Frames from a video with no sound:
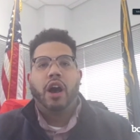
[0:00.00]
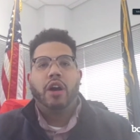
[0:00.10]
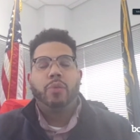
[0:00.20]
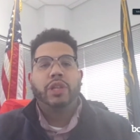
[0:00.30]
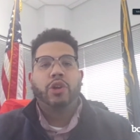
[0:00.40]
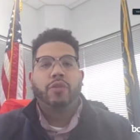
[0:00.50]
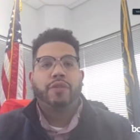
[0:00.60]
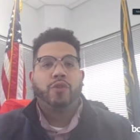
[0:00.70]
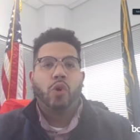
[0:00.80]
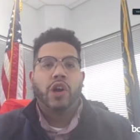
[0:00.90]
Uh, with over
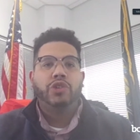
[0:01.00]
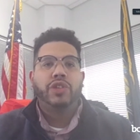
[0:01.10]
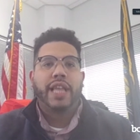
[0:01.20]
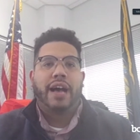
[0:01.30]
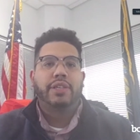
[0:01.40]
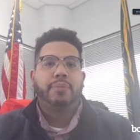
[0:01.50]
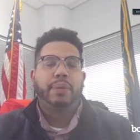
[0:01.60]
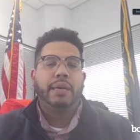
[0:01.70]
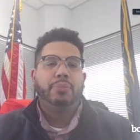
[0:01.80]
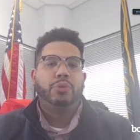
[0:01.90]

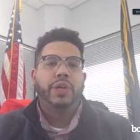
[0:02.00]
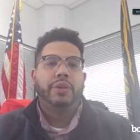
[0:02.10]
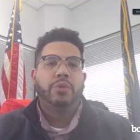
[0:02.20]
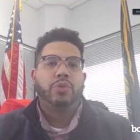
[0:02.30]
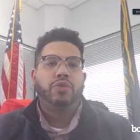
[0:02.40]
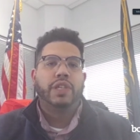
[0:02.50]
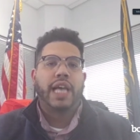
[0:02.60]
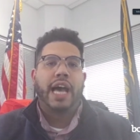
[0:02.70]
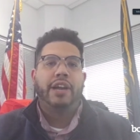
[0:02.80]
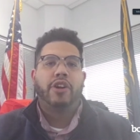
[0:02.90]
400,000 people in, who
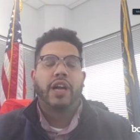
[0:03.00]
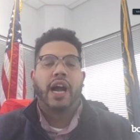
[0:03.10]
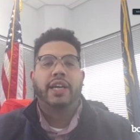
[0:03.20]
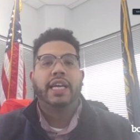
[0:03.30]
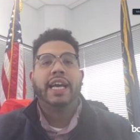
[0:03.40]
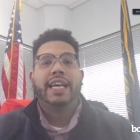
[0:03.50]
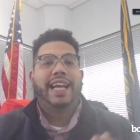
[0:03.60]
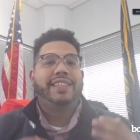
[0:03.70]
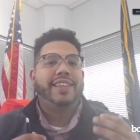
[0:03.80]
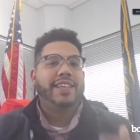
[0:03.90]
reside in our county
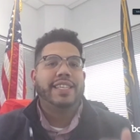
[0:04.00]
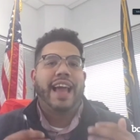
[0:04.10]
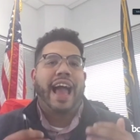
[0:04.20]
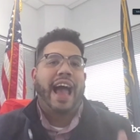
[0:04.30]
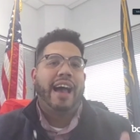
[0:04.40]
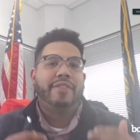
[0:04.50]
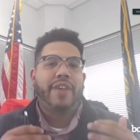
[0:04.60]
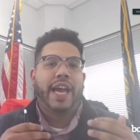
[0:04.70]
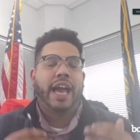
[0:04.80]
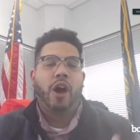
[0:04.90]
that doesn't have
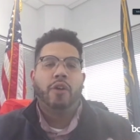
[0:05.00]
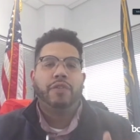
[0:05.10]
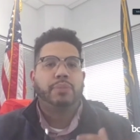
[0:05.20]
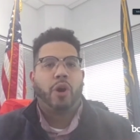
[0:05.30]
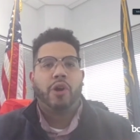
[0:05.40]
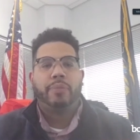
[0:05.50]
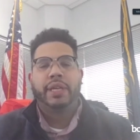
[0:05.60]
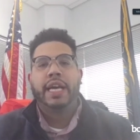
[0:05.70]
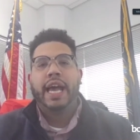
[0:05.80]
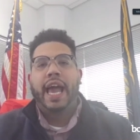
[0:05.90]
a health department.